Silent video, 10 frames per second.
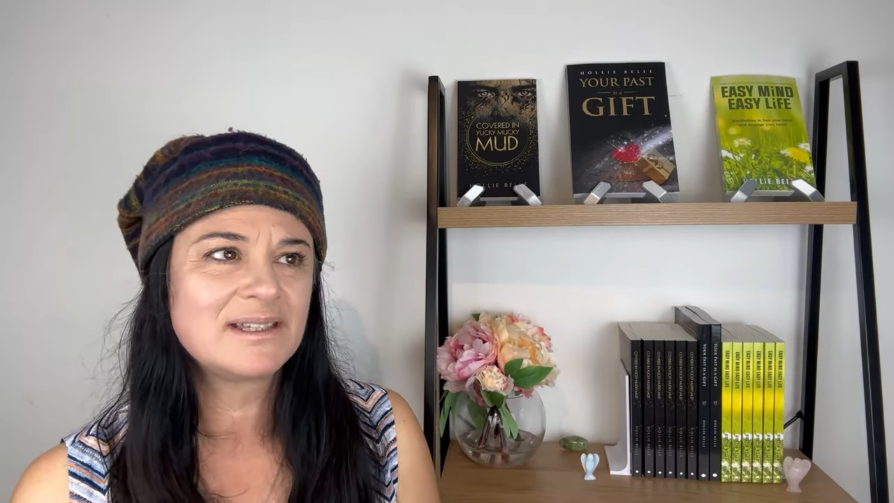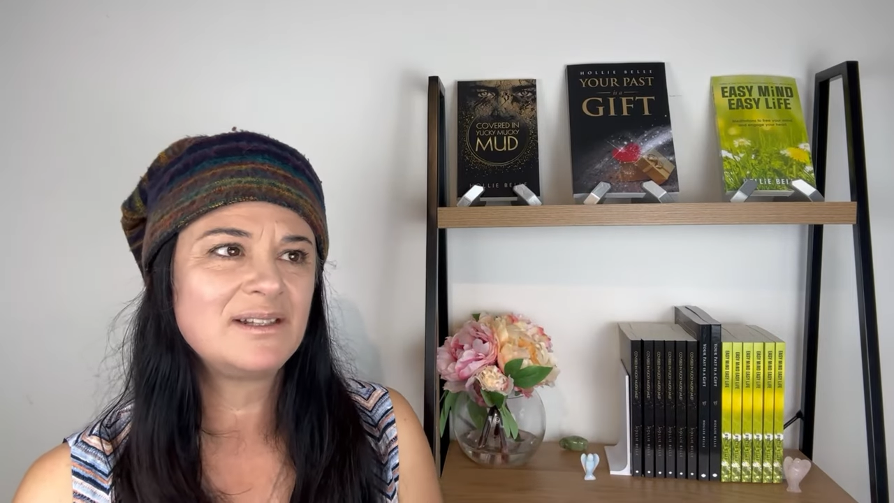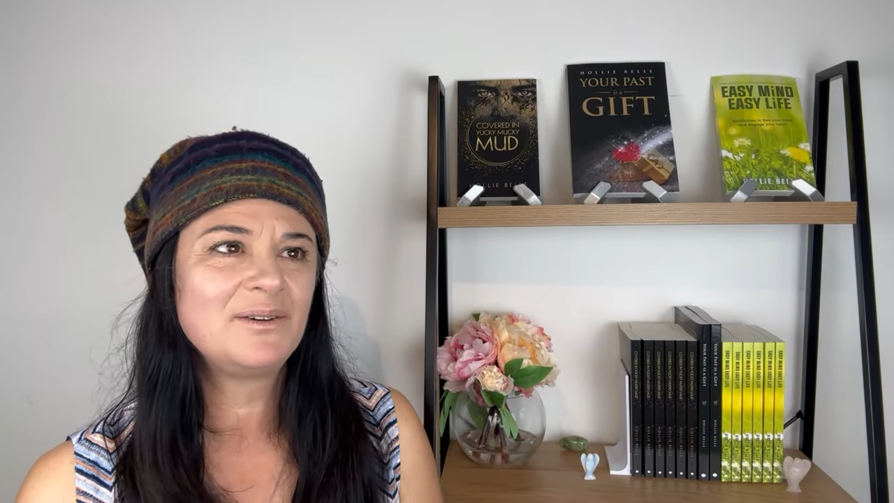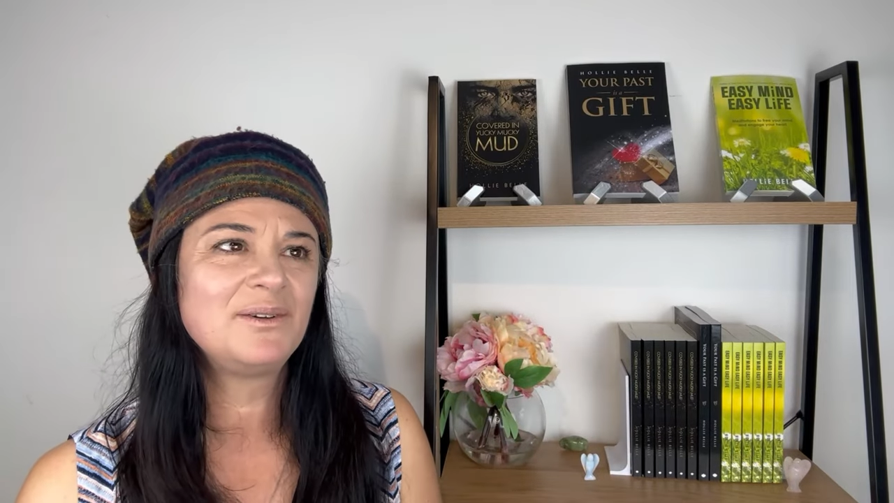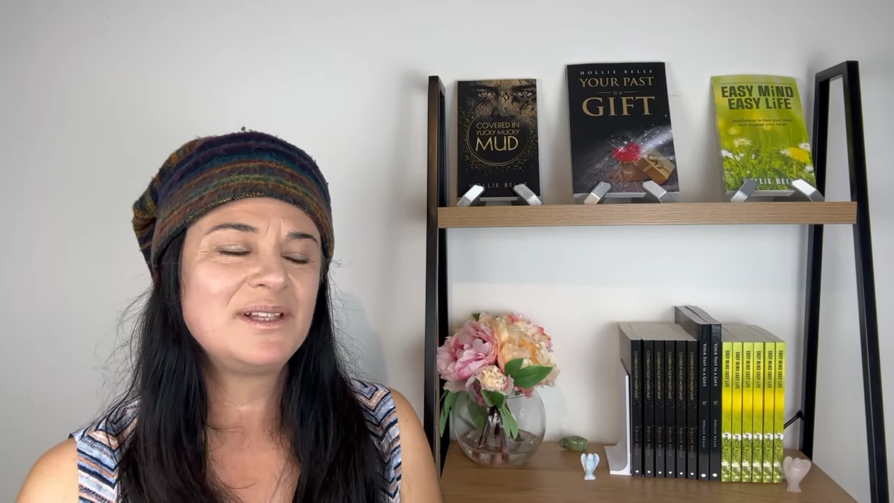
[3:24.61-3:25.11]
in
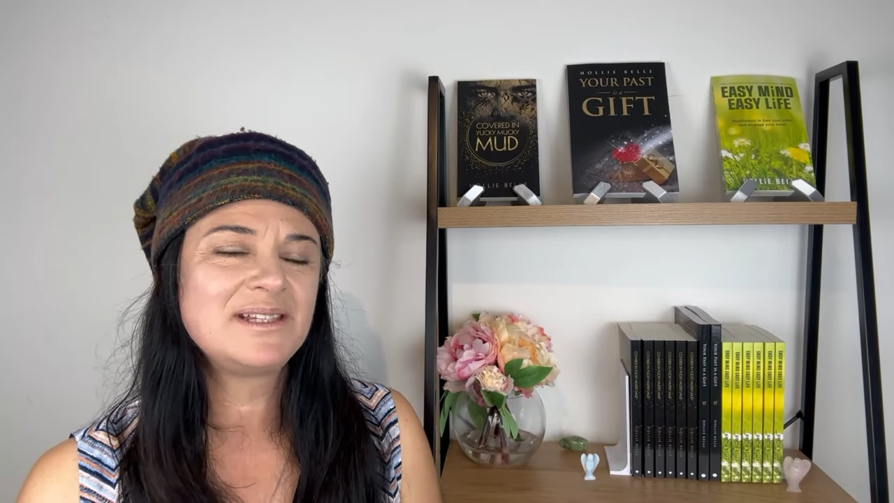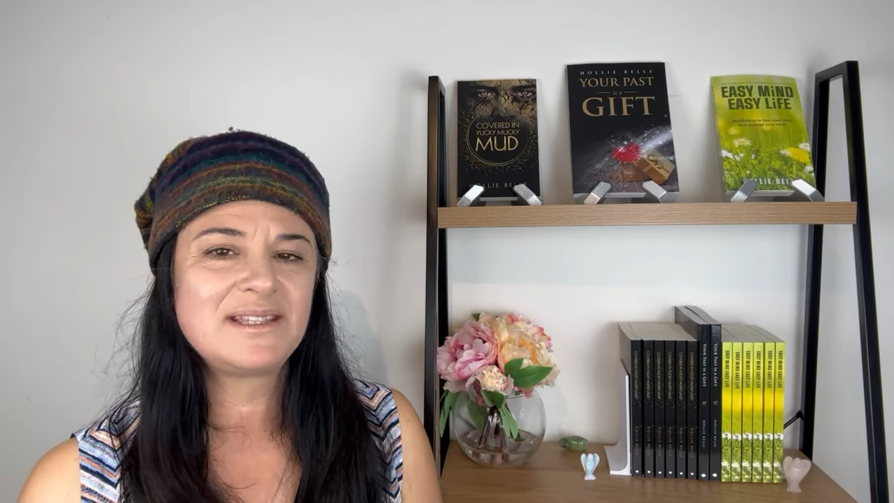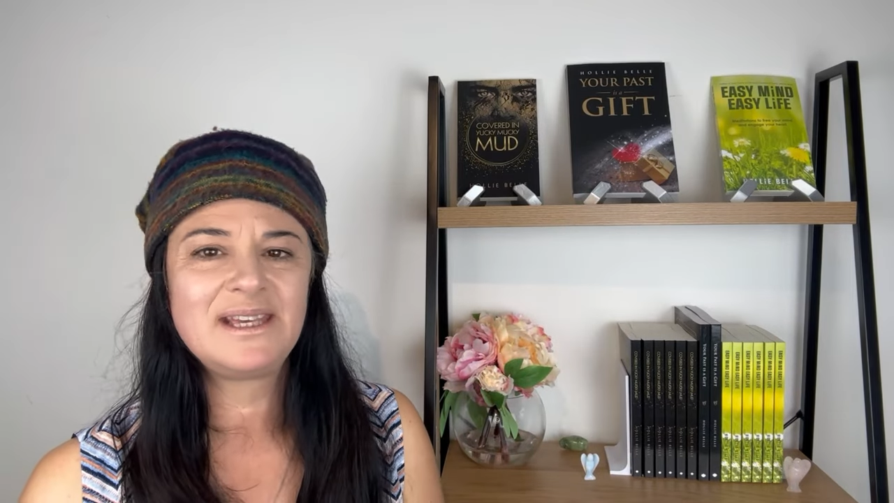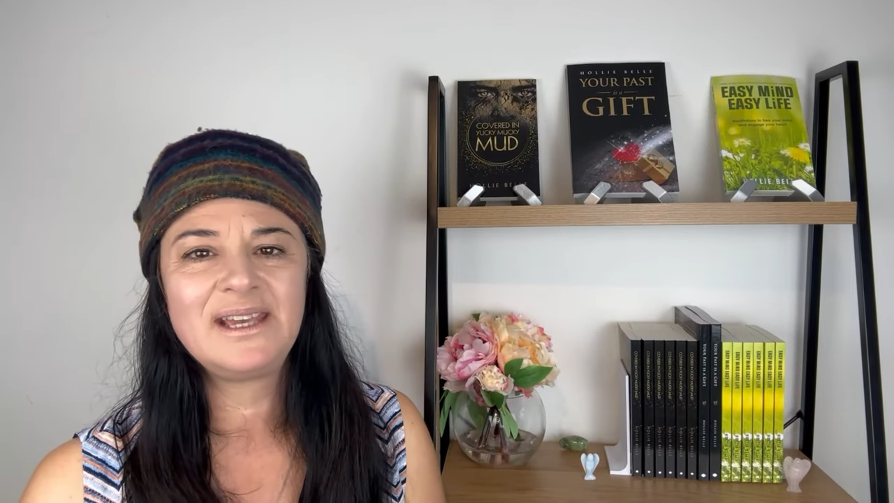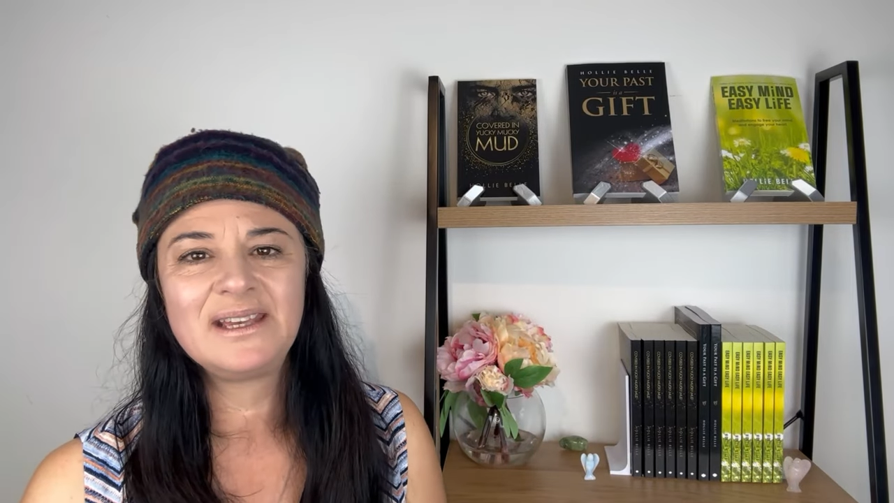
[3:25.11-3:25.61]
all these
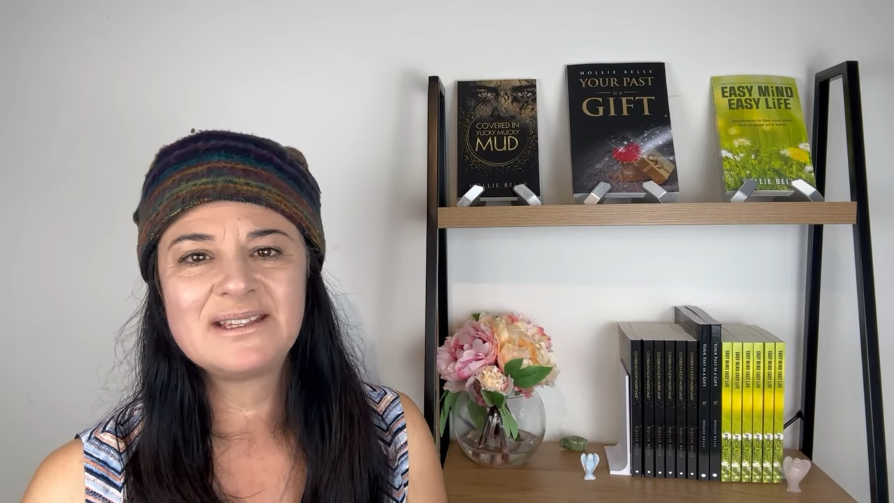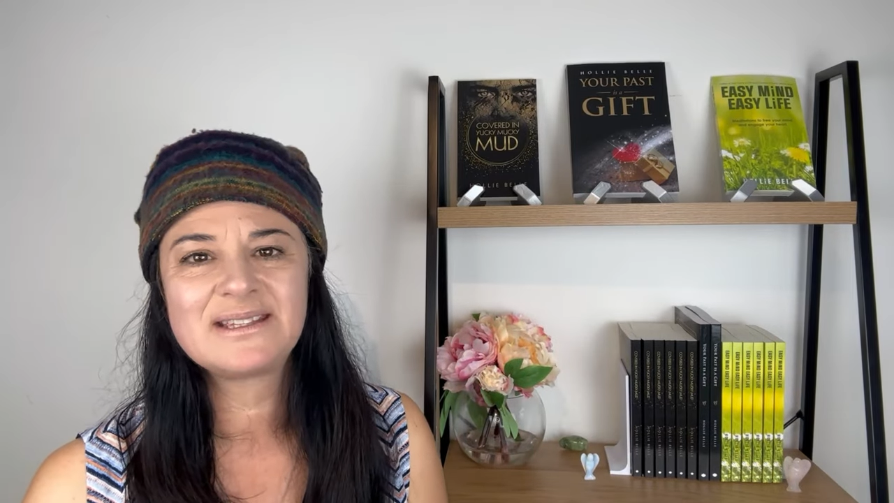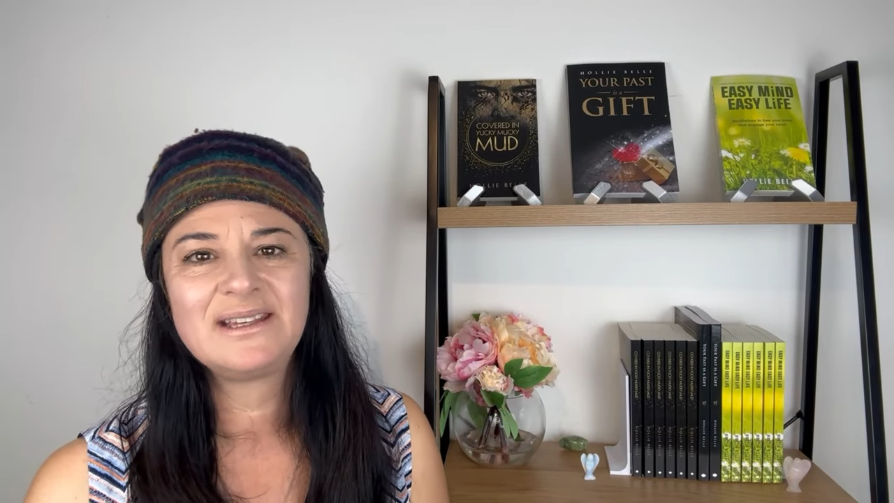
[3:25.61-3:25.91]
things